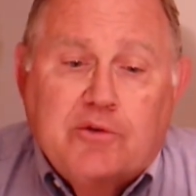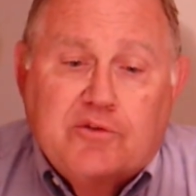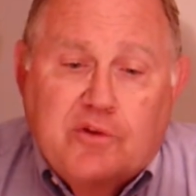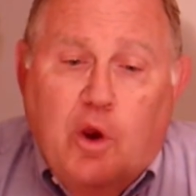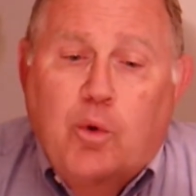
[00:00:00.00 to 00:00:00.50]

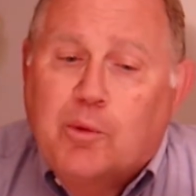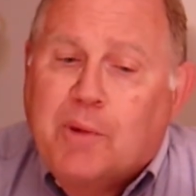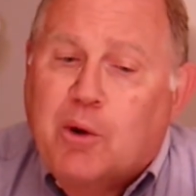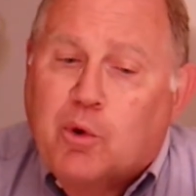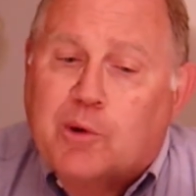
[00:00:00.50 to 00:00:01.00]
so will my
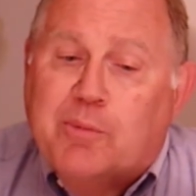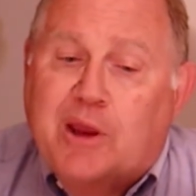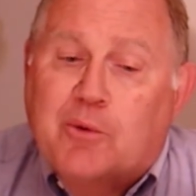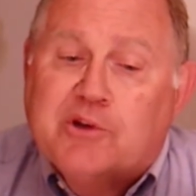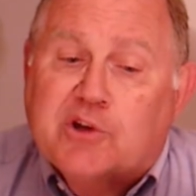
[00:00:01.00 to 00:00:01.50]
word be
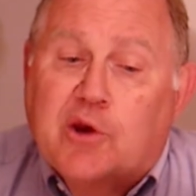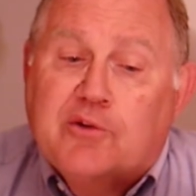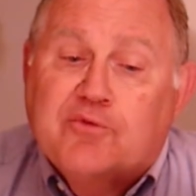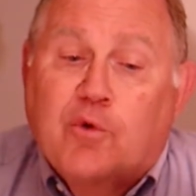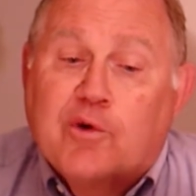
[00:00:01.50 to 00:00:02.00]
which goes
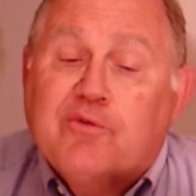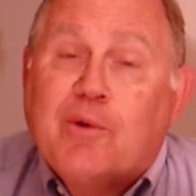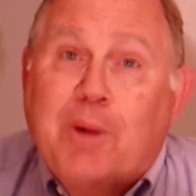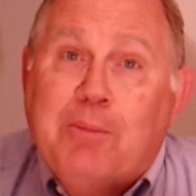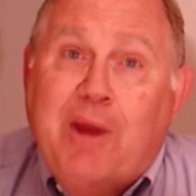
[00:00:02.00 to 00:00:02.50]
forth from
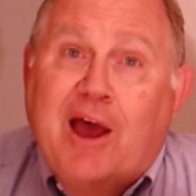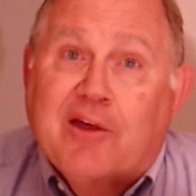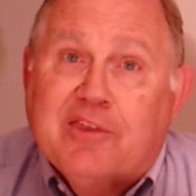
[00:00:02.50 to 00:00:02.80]
my mouth.